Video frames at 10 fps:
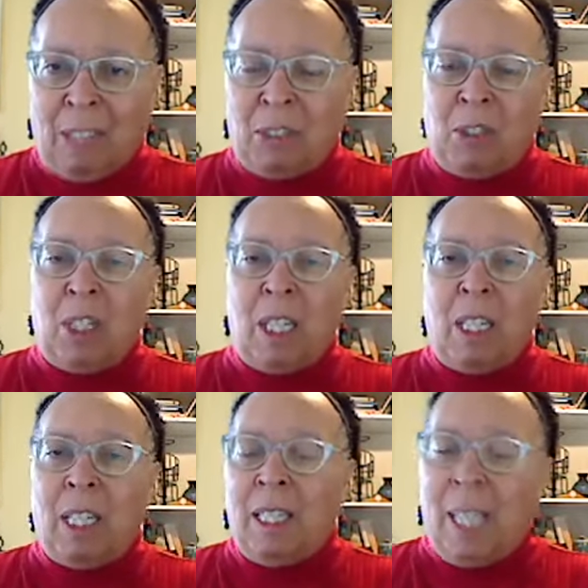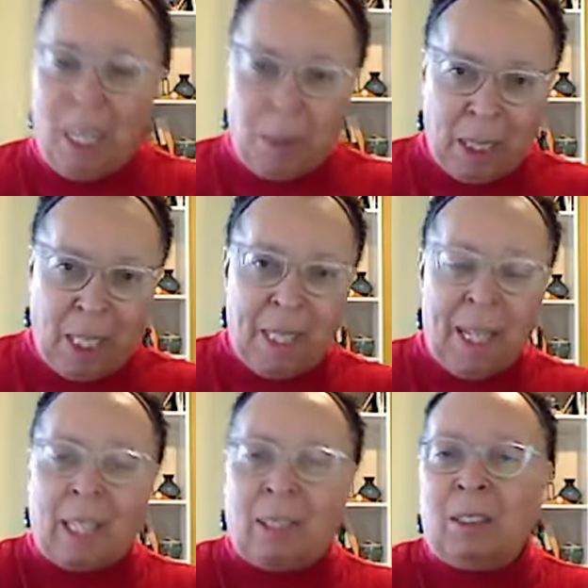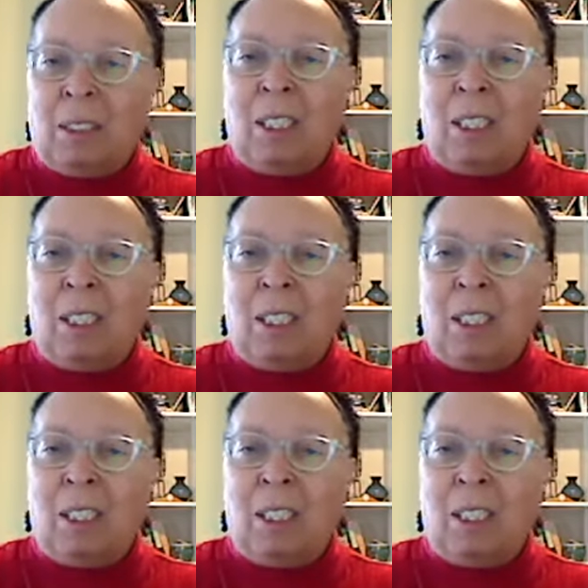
C and how it connects.